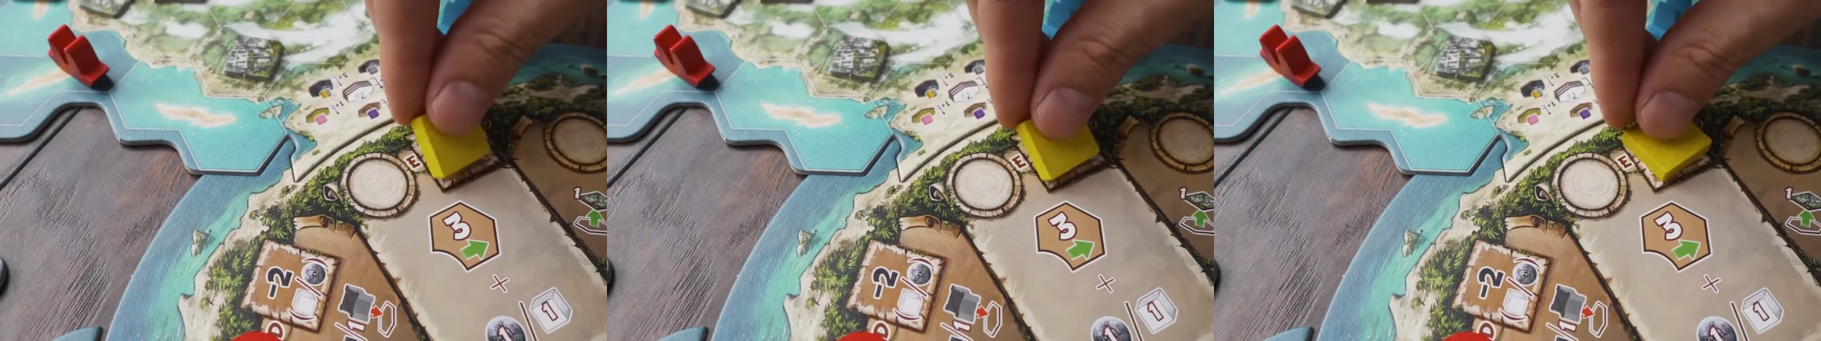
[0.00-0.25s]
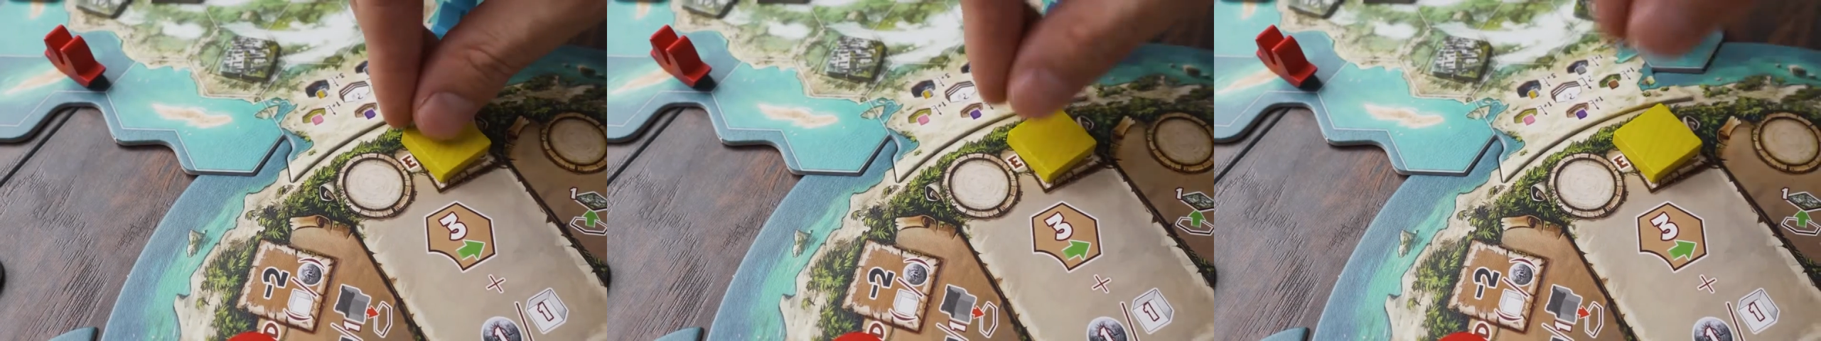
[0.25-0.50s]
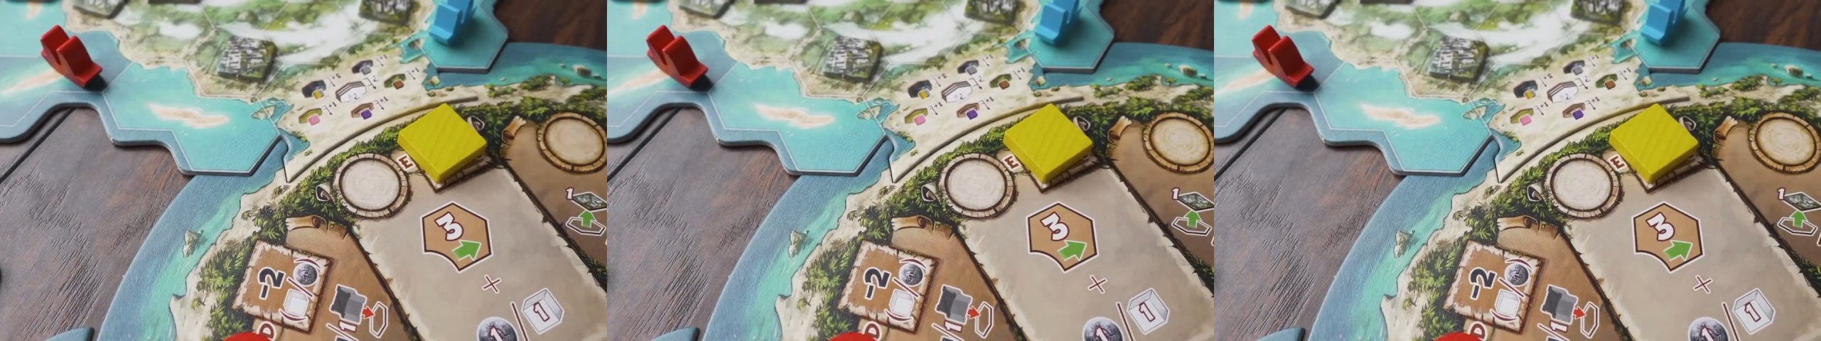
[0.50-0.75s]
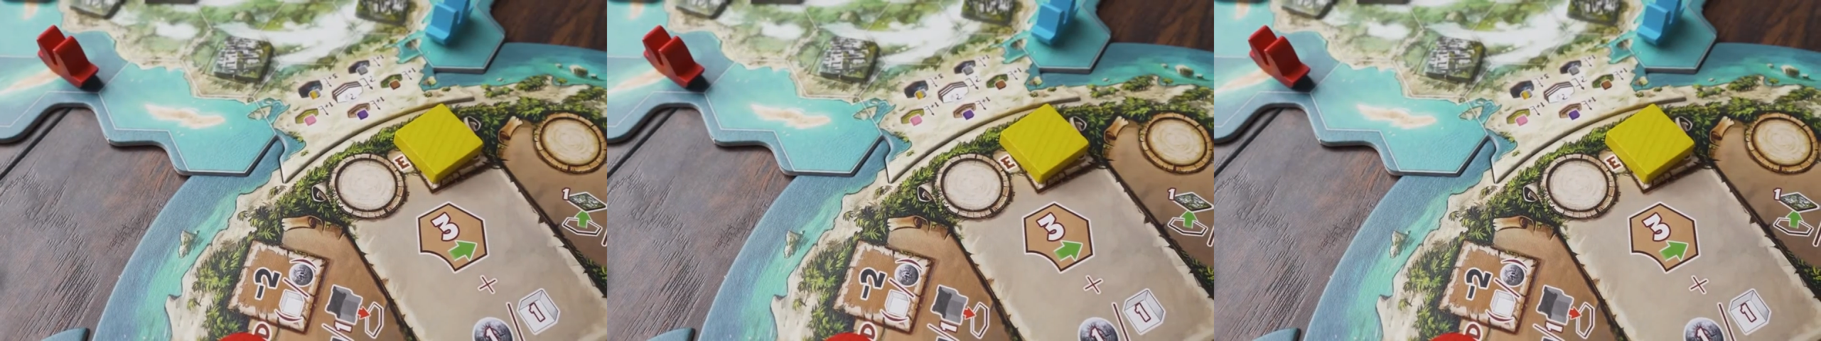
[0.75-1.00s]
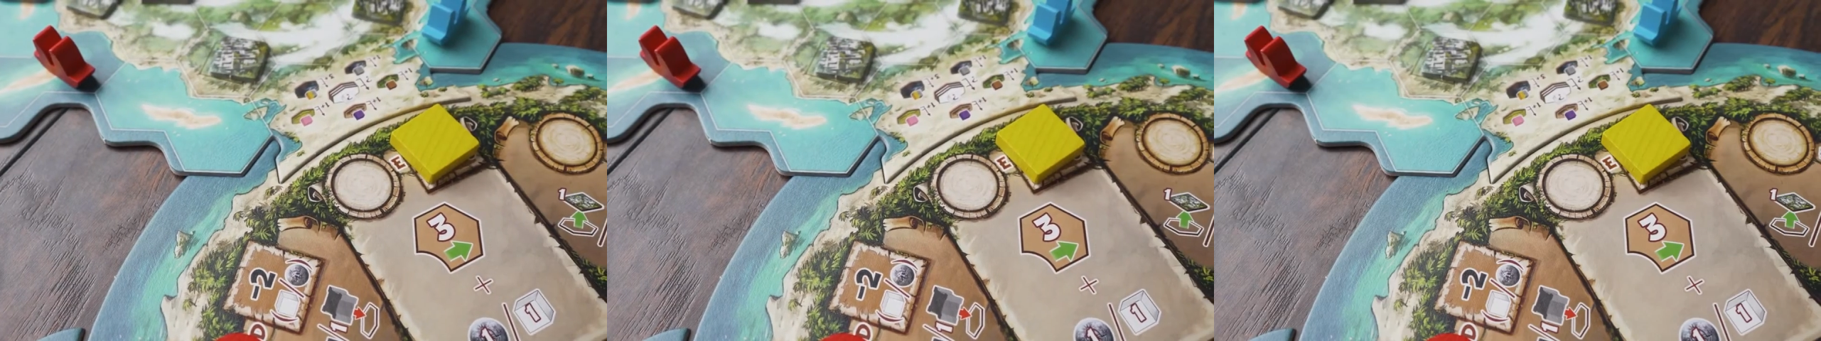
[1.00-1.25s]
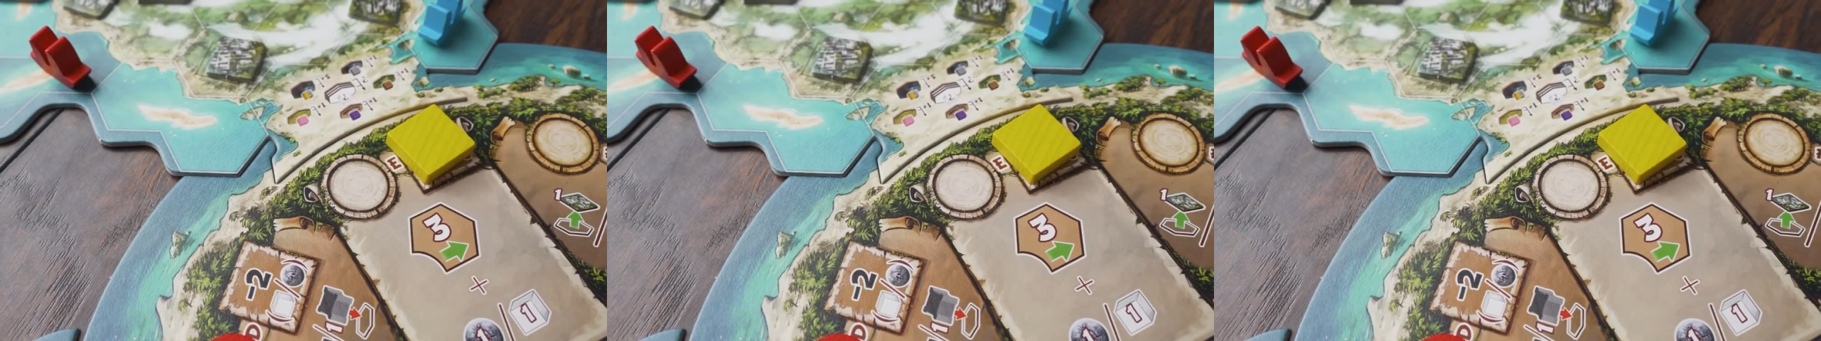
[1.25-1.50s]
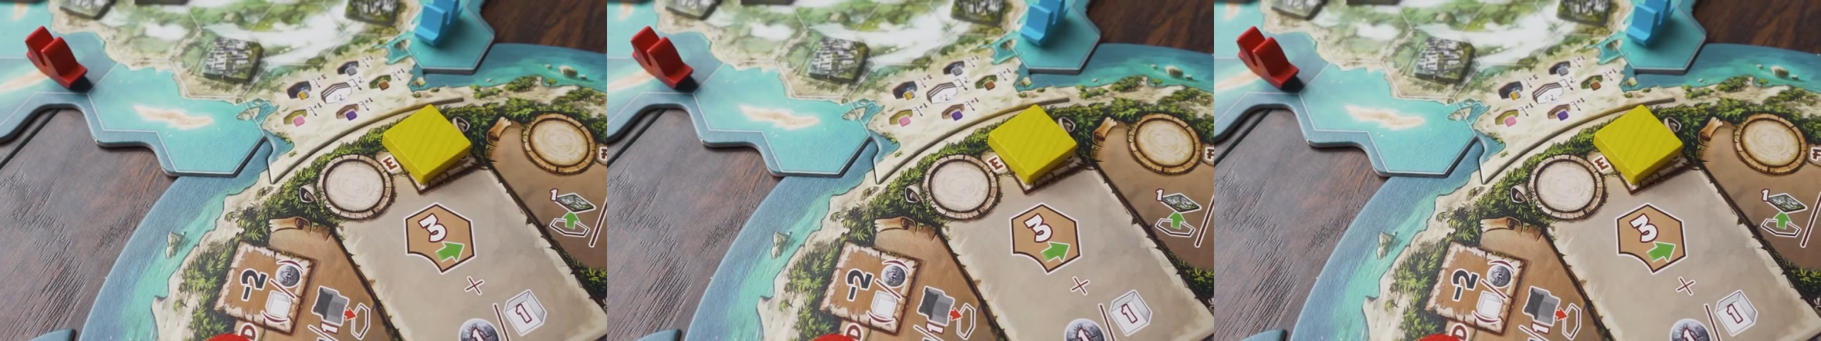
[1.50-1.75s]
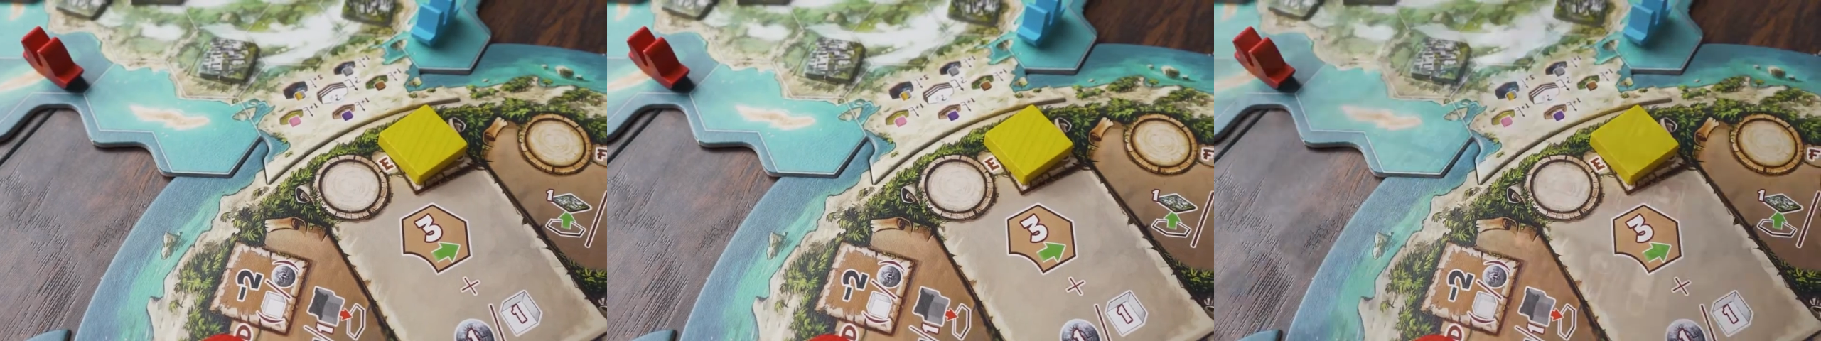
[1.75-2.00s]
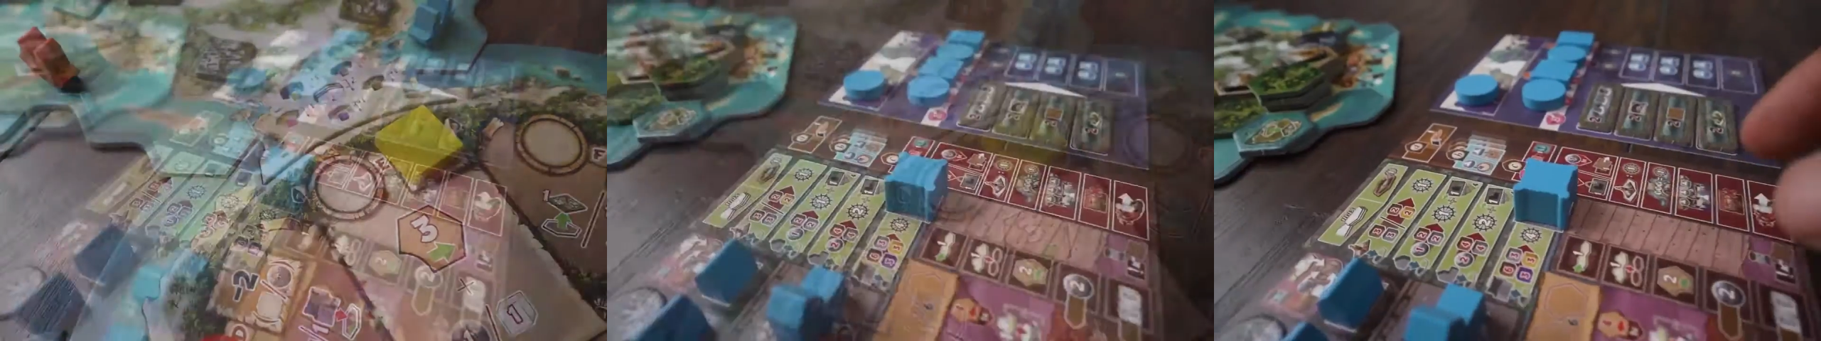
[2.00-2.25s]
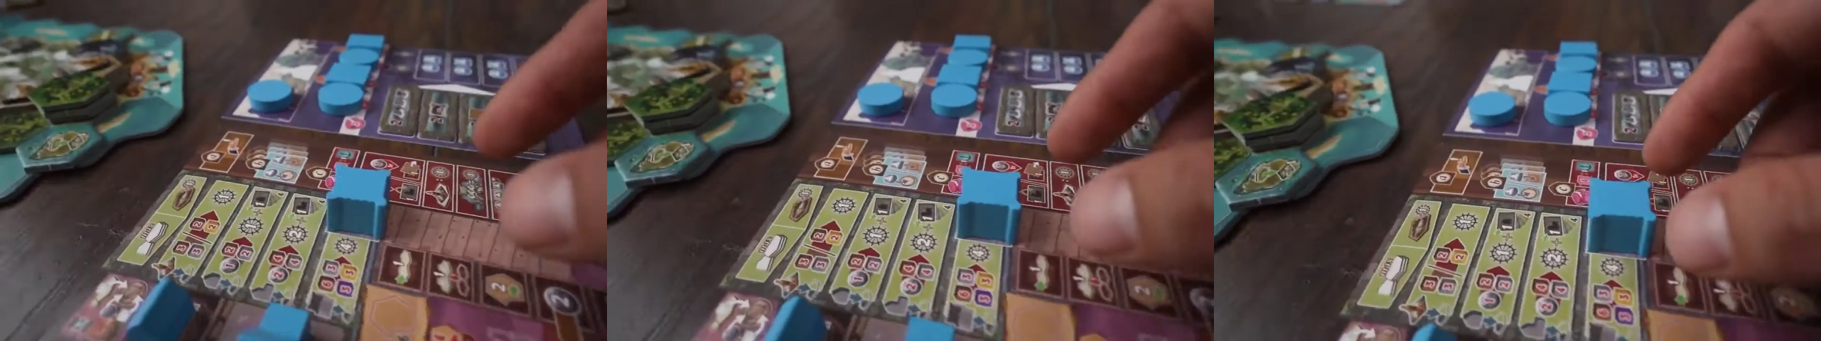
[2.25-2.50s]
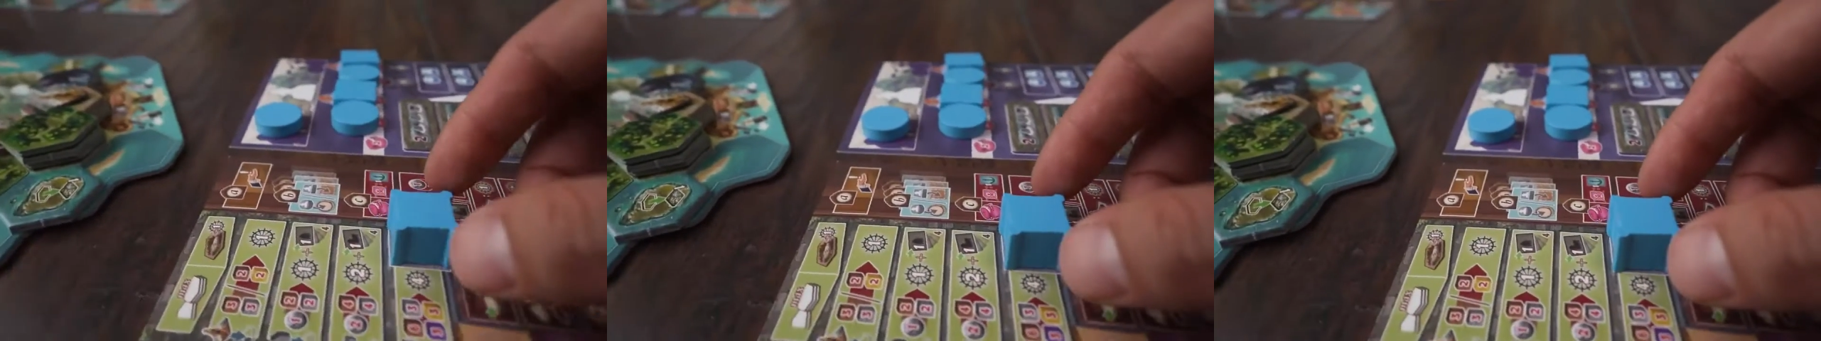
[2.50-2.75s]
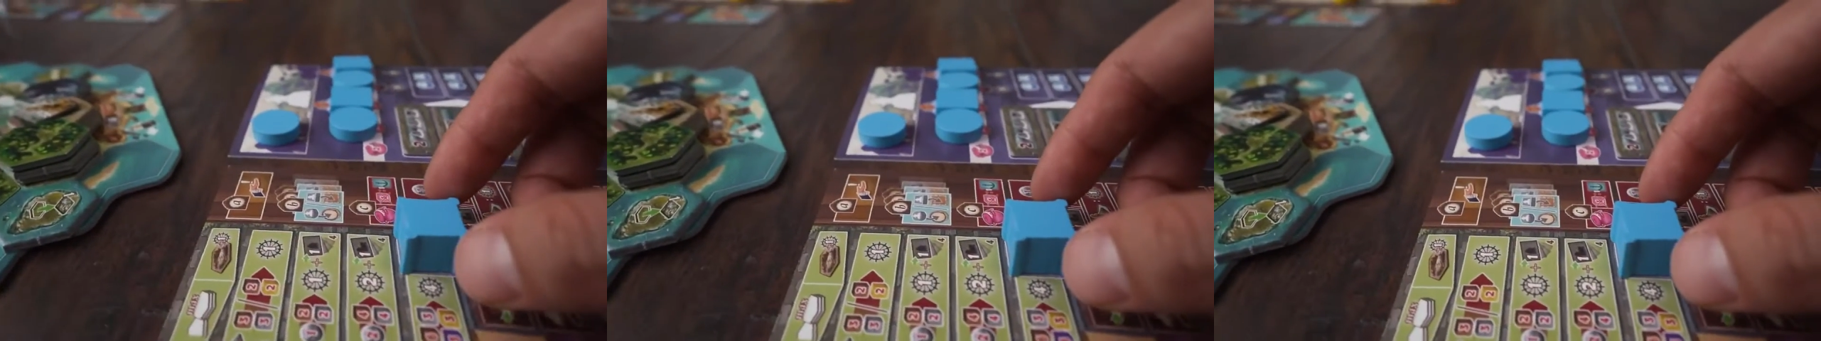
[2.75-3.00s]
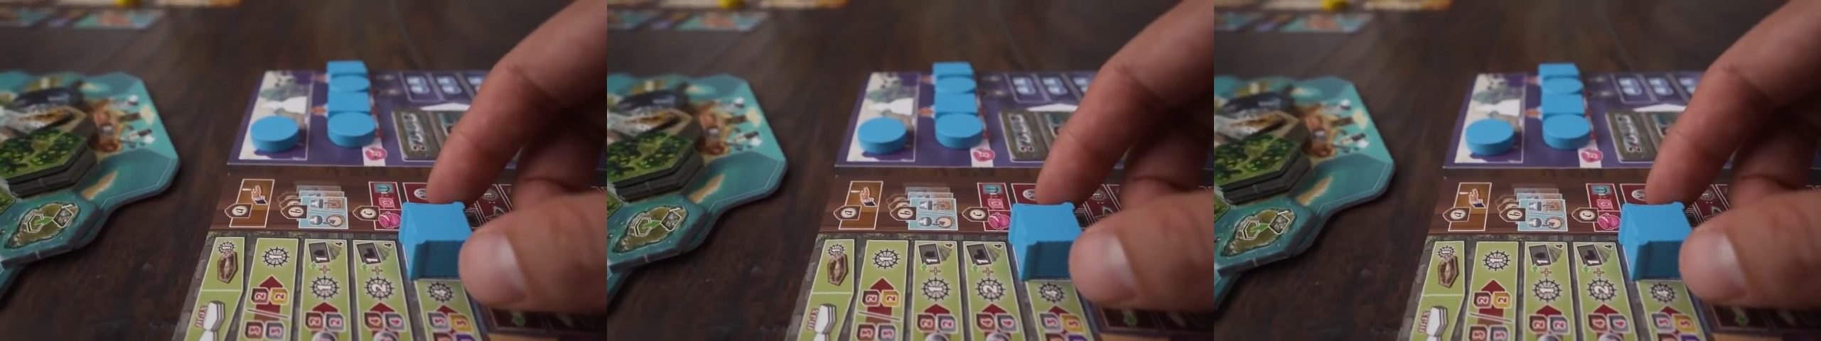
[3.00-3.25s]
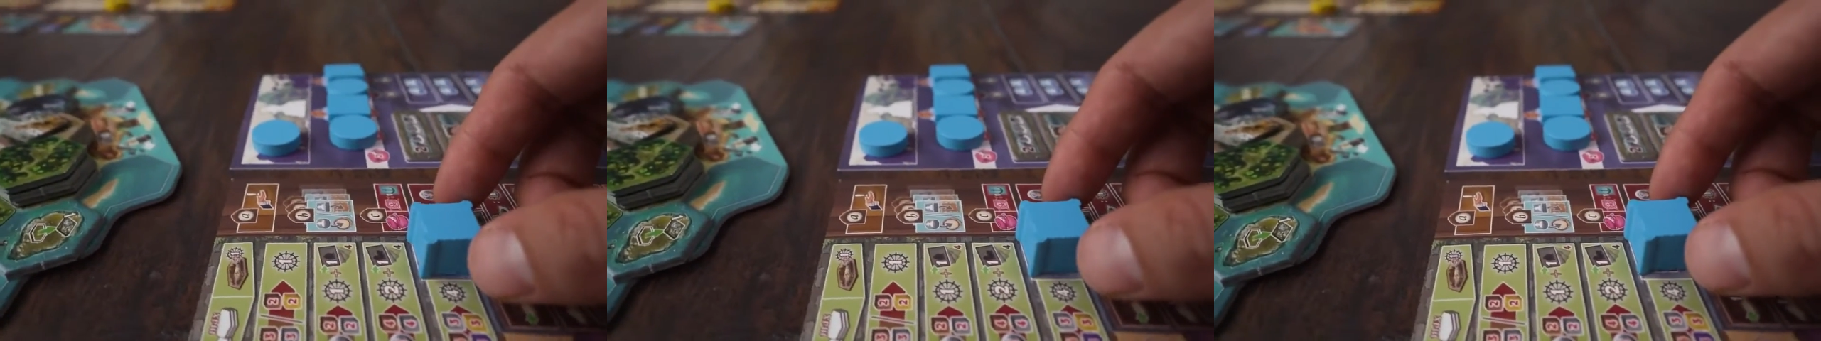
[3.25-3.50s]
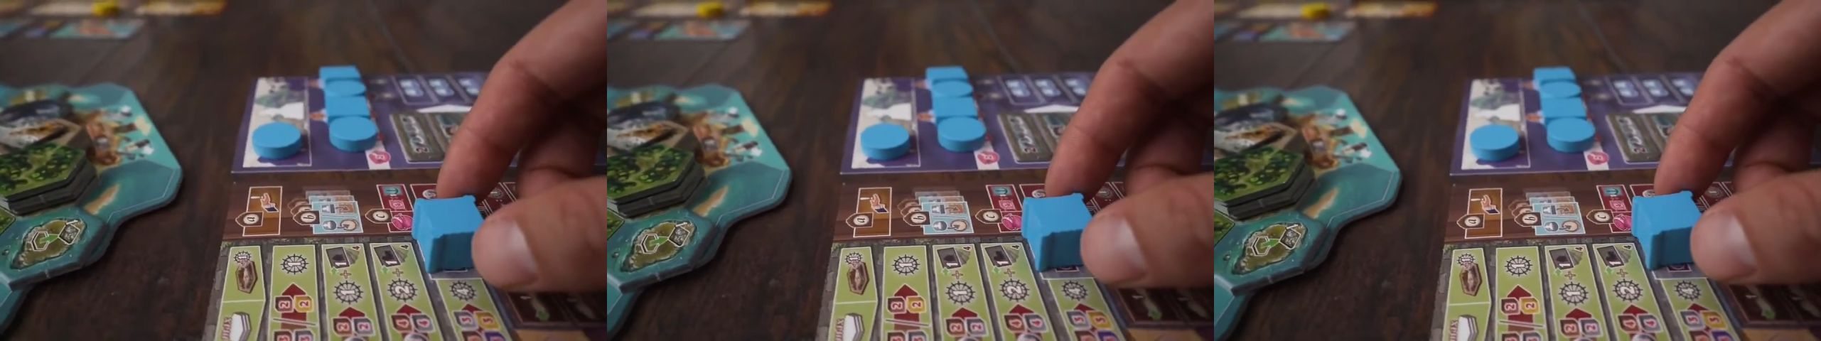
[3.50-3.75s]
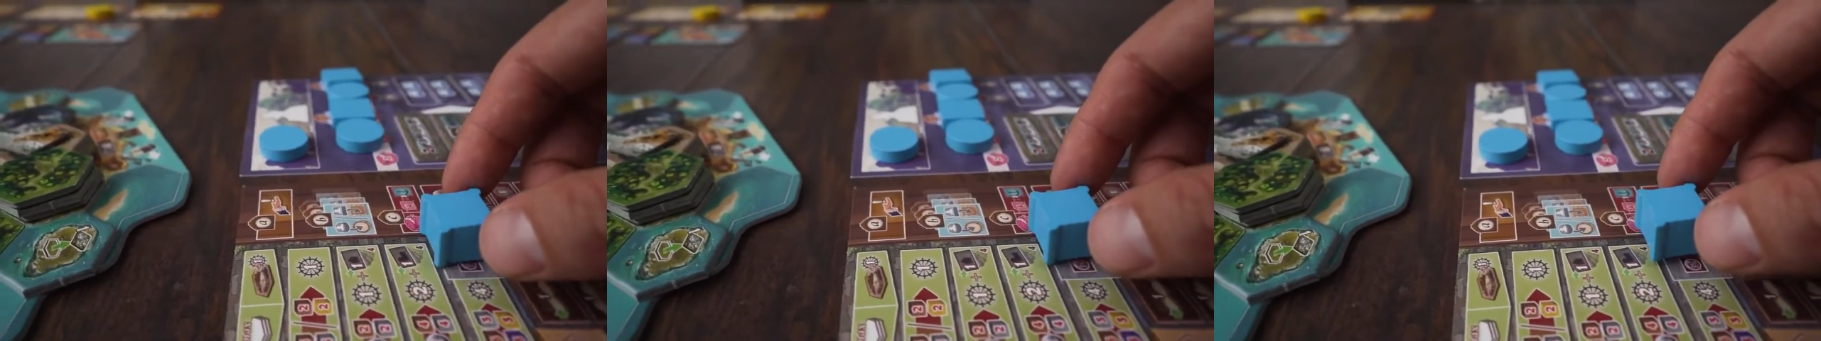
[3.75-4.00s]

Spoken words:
No face is visible, so there are no lips to read.